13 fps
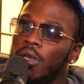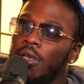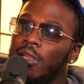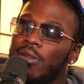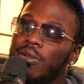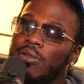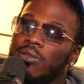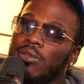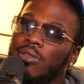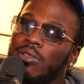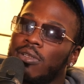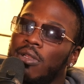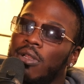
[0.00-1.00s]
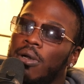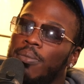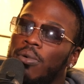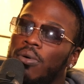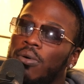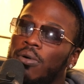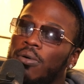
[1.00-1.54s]
in London there's a lot
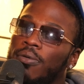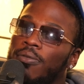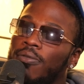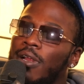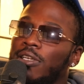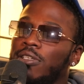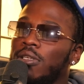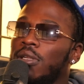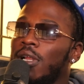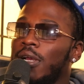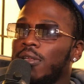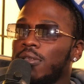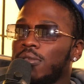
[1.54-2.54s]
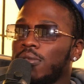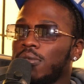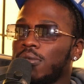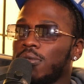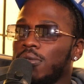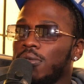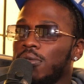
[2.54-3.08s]
more flashing lights.
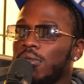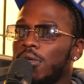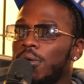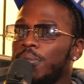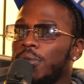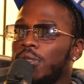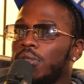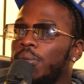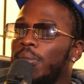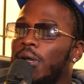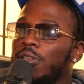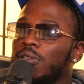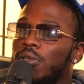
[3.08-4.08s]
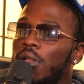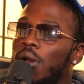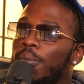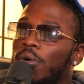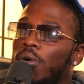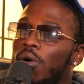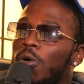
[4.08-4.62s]
You know what I mean? Your mind's a lot
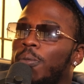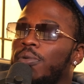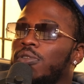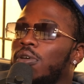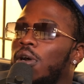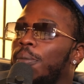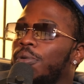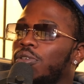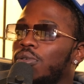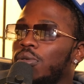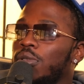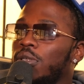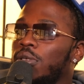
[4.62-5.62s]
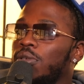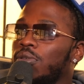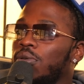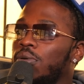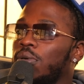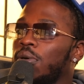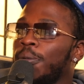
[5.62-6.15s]
more open to opportunities
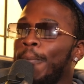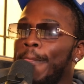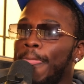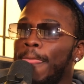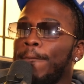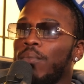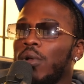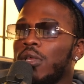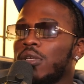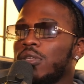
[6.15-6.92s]
or where you